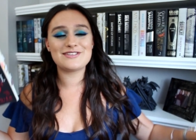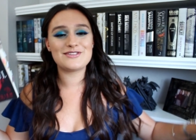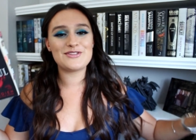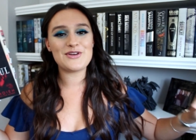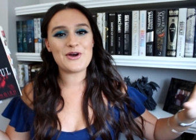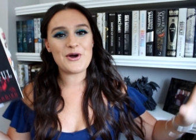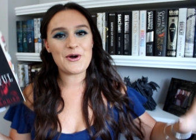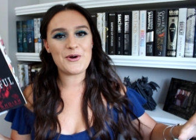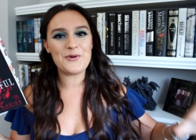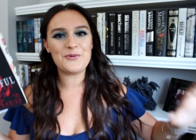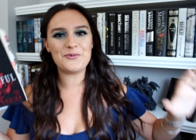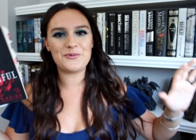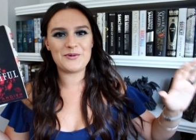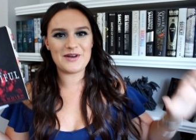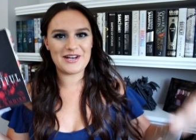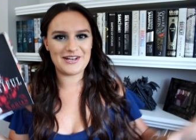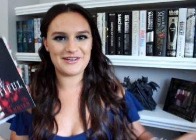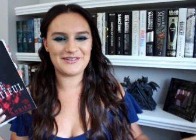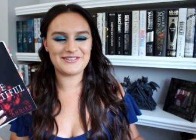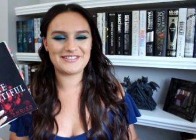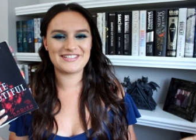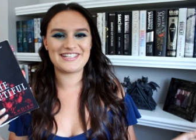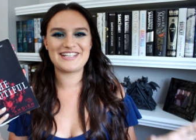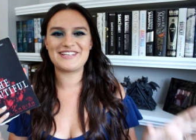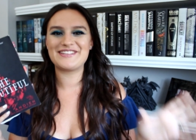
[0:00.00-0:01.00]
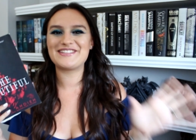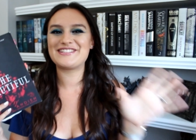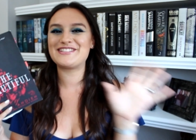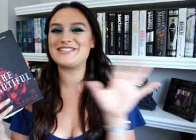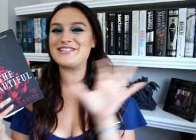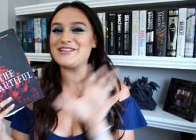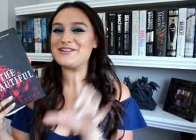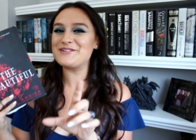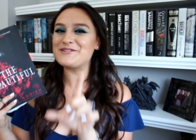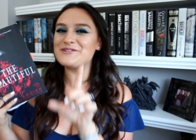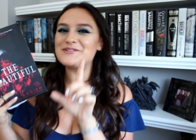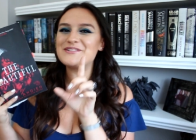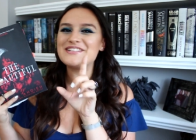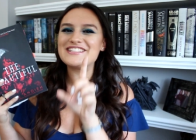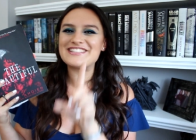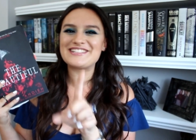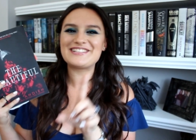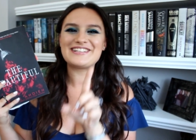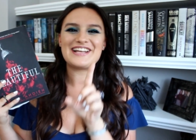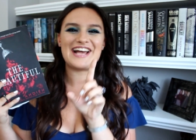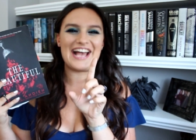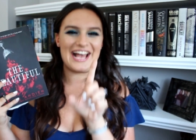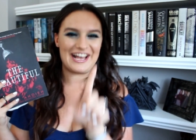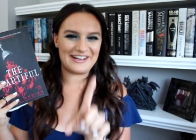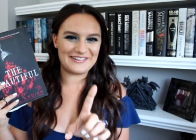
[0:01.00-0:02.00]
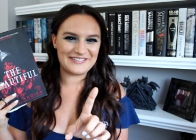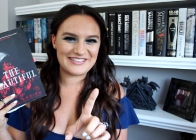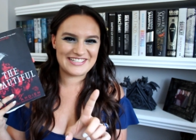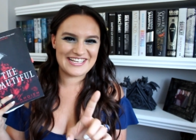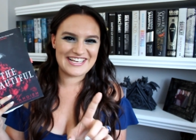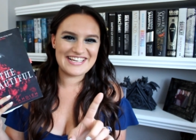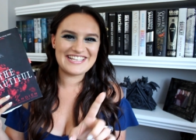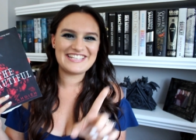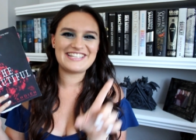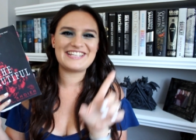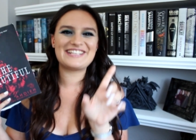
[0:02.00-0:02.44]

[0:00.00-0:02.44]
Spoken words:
the whole world. Now, the sequel isn't out yet.